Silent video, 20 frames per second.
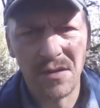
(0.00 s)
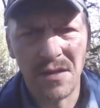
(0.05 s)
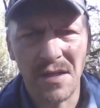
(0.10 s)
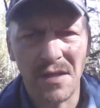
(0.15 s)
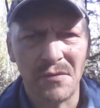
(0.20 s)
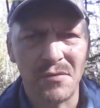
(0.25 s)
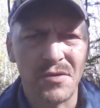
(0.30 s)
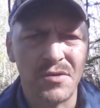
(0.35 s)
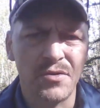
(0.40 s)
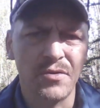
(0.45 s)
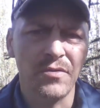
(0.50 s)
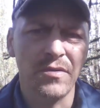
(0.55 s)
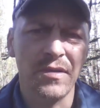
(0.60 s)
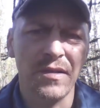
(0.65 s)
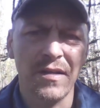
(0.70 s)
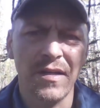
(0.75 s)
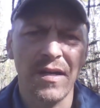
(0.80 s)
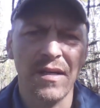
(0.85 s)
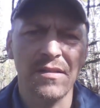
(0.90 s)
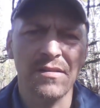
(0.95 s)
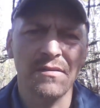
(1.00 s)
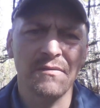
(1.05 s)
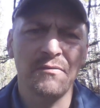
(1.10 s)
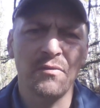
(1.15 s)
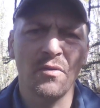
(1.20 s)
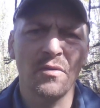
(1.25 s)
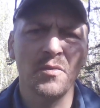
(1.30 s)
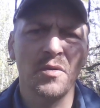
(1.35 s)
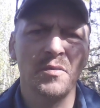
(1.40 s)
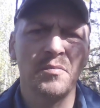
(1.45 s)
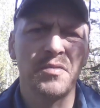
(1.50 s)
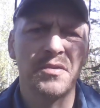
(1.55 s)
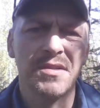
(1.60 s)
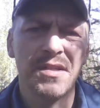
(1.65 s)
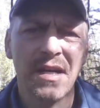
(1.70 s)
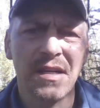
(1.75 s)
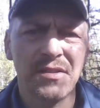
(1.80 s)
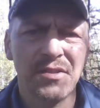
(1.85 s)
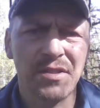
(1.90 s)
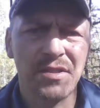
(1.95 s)
He was doing it as a form of
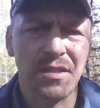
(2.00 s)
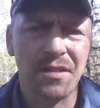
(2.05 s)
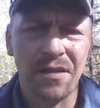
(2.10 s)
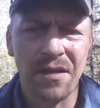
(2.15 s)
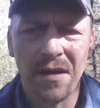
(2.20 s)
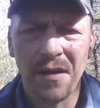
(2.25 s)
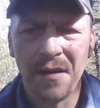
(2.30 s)
protection.